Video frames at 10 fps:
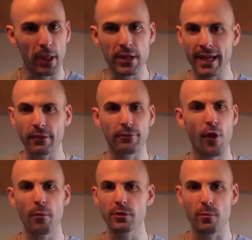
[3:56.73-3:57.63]
You got the
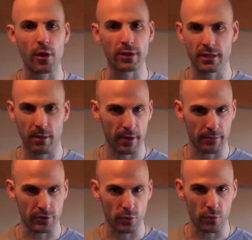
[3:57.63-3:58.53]
farmers markets coming up
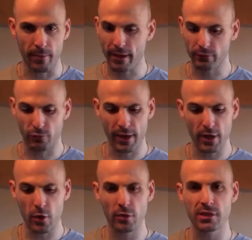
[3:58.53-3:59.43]
soon. We're about ready to
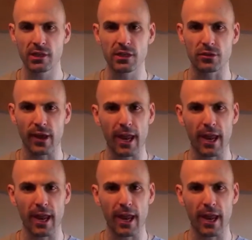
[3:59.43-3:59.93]
go into season.